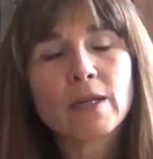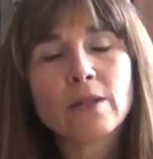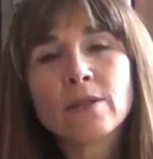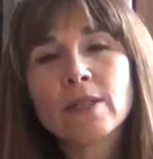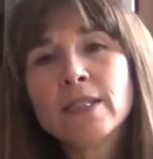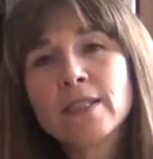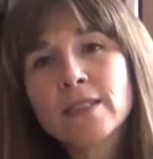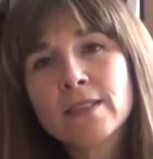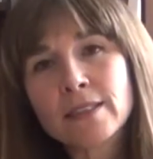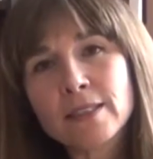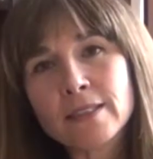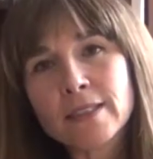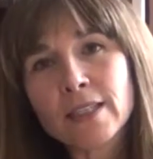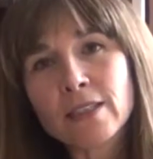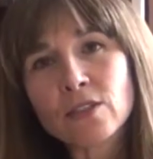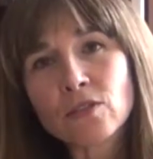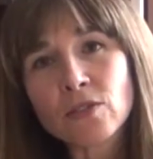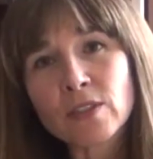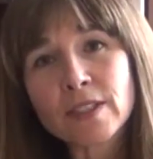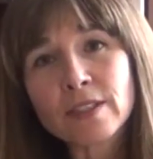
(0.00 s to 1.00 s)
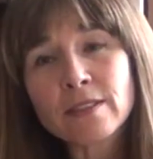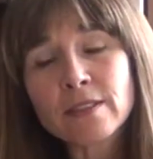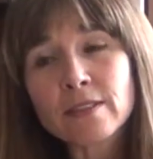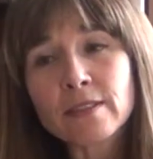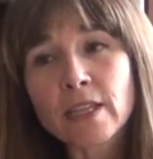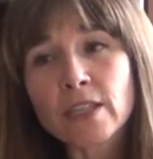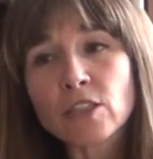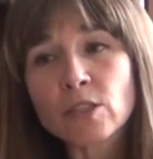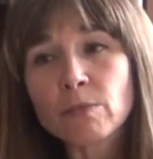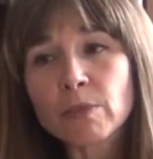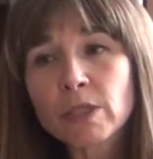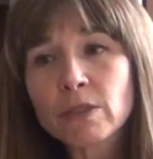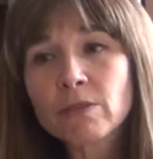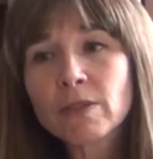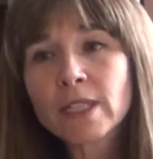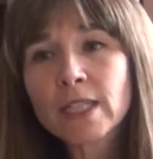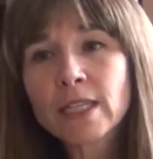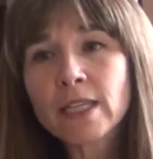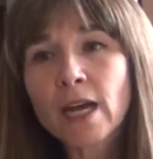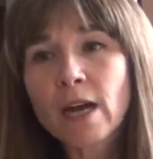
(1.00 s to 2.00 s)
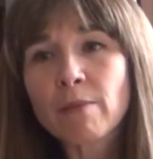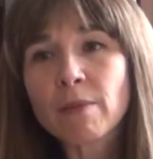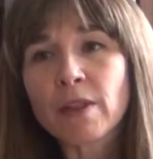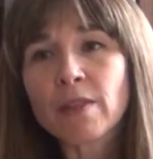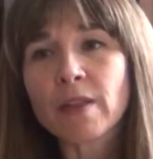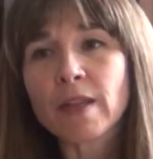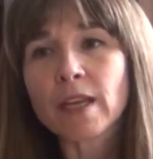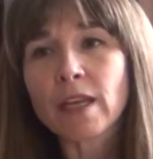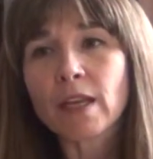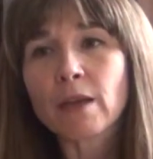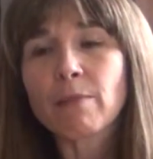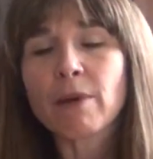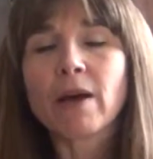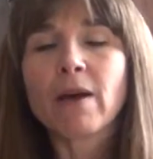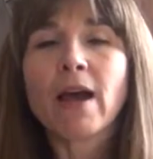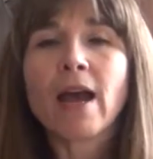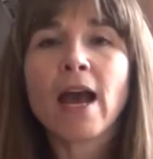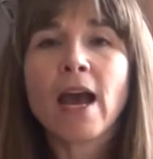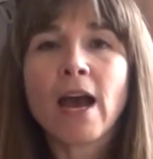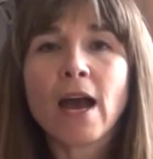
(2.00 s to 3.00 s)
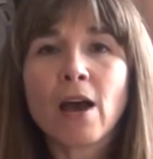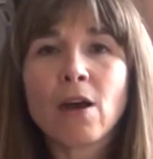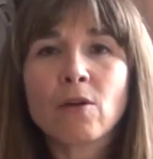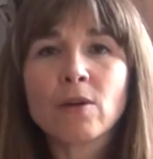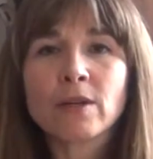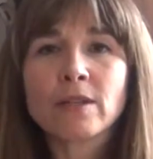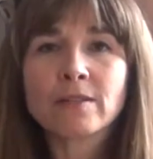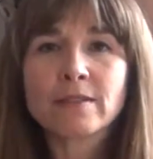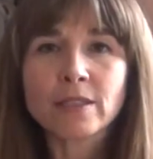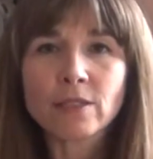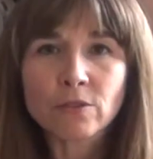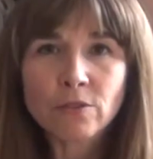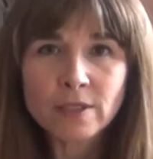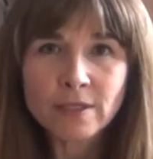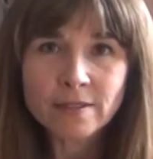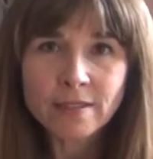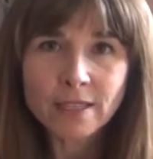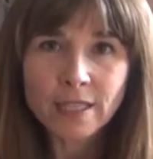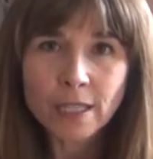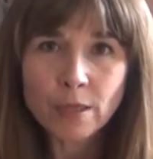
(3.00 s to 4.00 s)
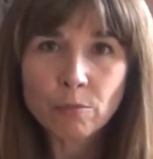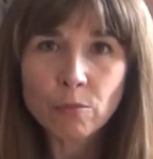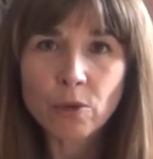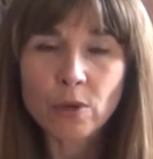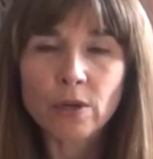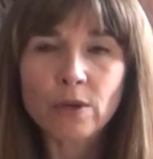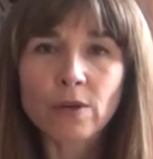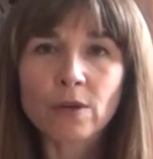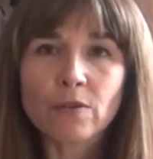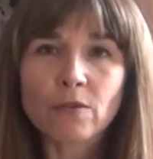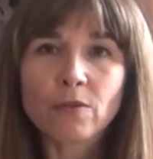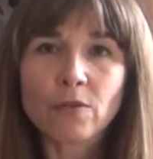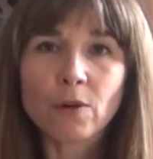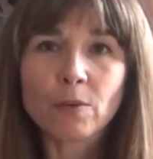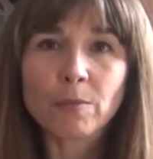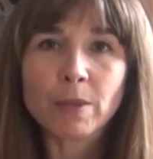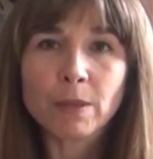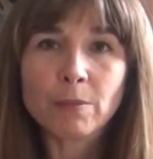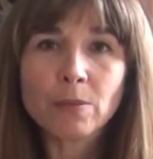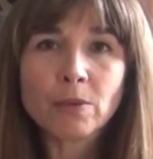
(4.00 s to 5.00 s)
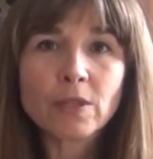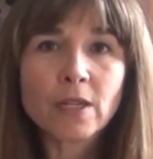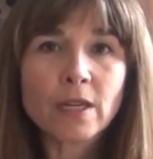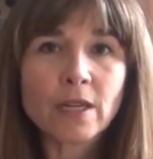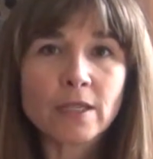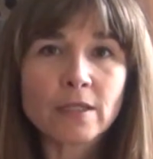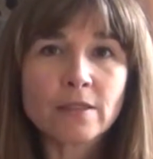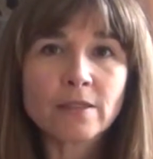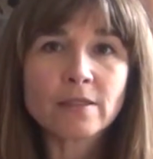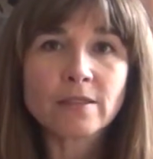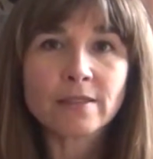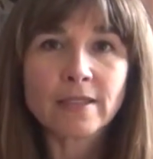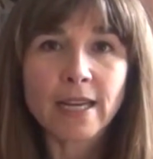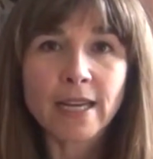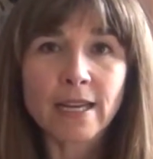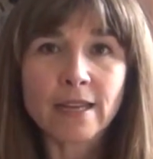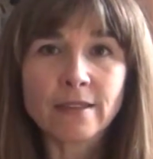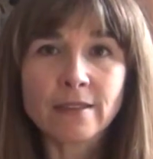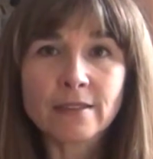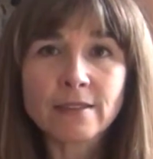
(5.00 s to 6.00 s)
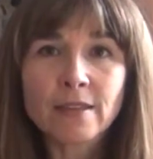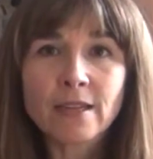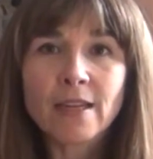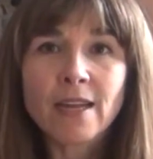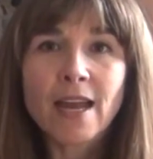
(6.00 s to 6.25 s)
I don't need the details for this discussion, but it really got me thinking about how it is increasingly important for people to understand